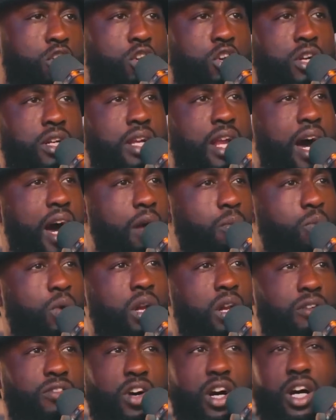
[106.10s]
you're not
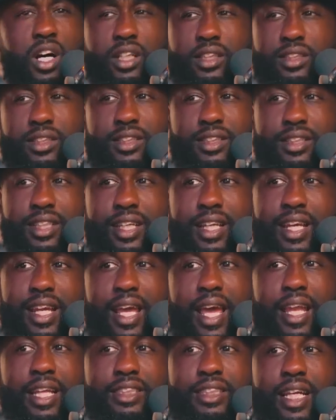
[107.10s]
one of us. Yeah.
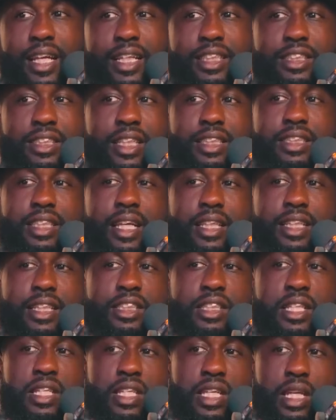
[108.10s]
And it's like it's it's like
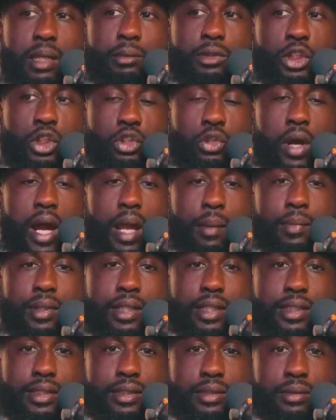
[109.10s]
this deep
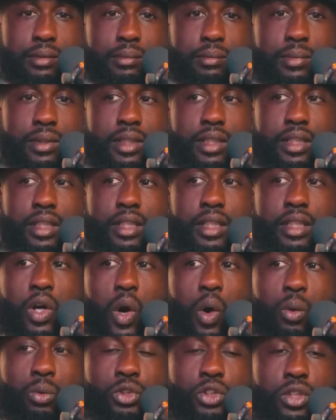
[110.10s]
tribalism. Oh yeah.
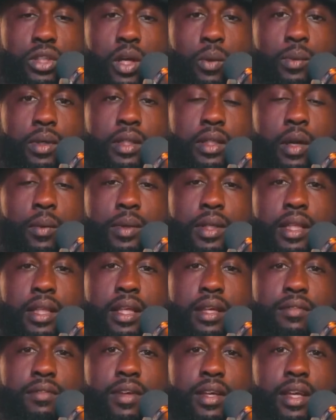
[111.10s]
Culture that we that we
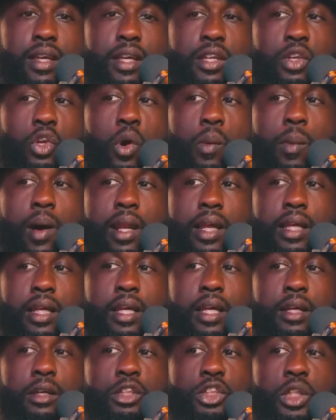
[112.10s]
live in. Nobody.
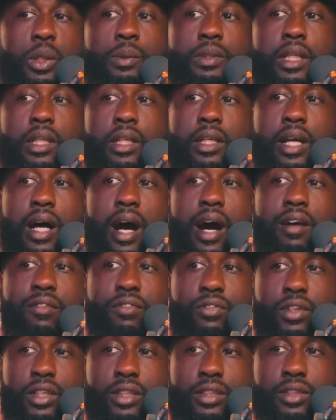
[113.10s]
She was at a
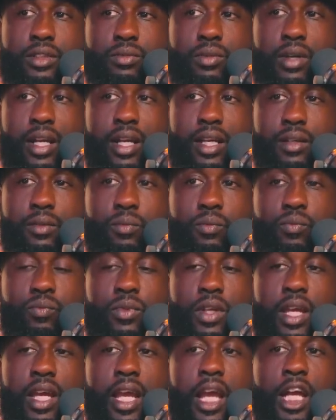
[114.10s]
conference, right?
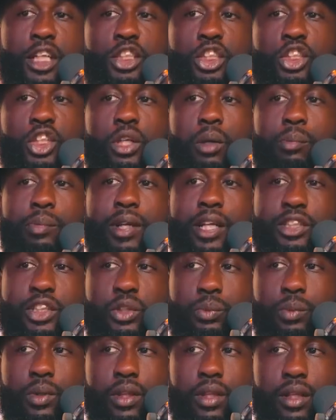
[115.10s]
and she took a
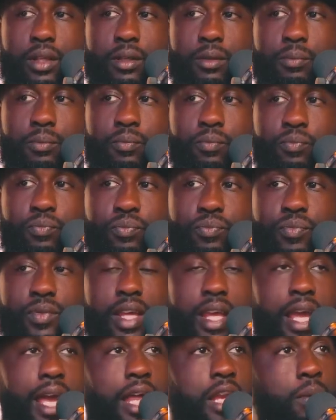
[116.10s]
picture with them. Yeah.
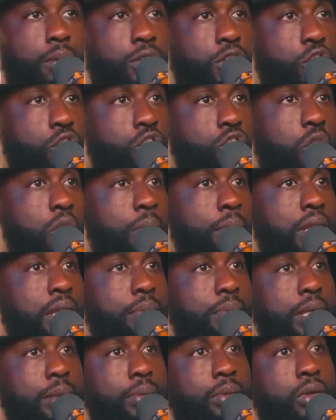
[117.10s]
And it was so
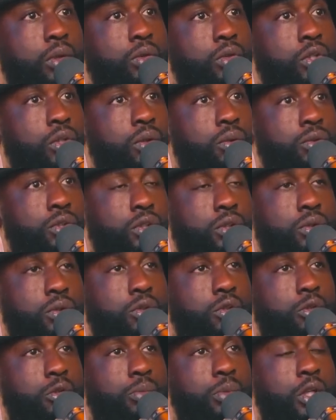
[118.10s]
many people on
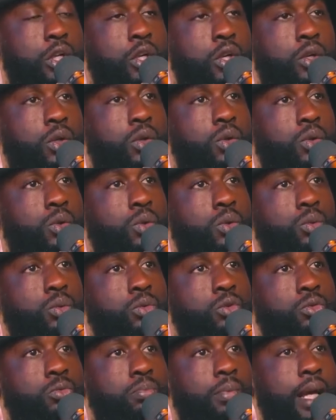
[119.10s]
YouTube
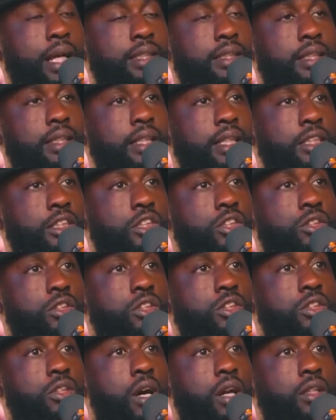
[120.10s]
who basically
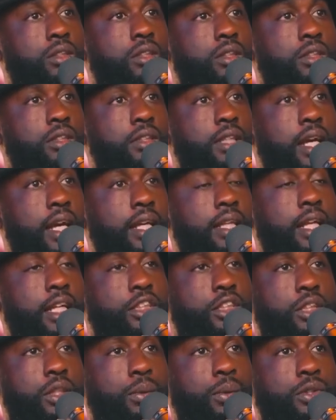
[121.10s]
started to say
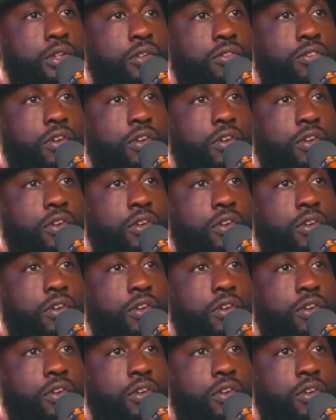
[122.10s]
that she was a